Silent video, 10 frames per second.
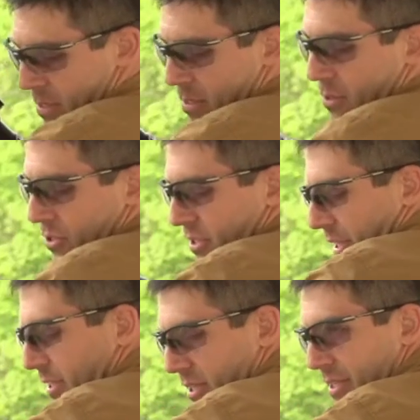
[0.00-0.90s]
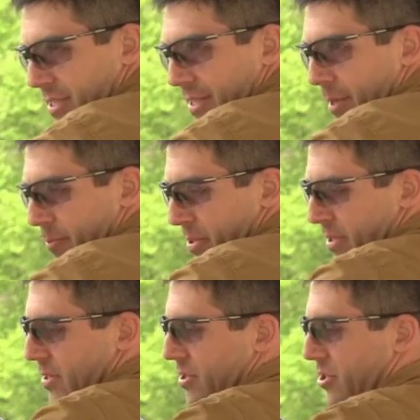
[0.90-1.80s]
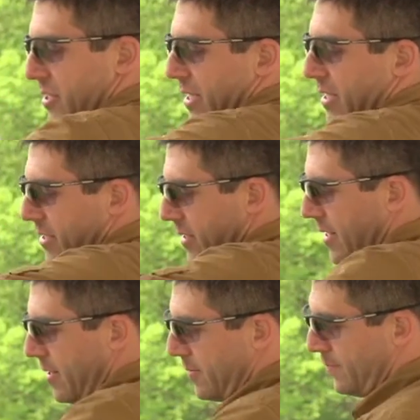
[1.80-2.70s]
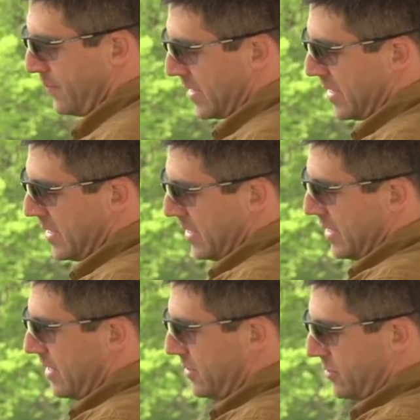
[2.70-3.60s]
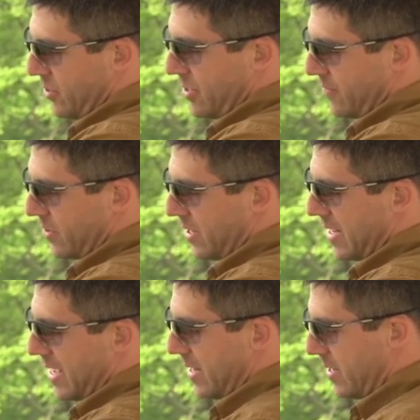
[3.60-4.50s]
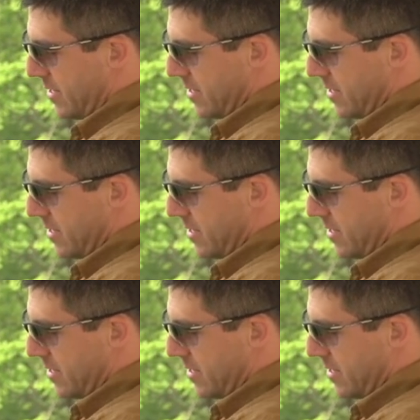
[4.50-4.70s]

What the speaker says: your sling is going to slip just like it did there. And so you're never going to get,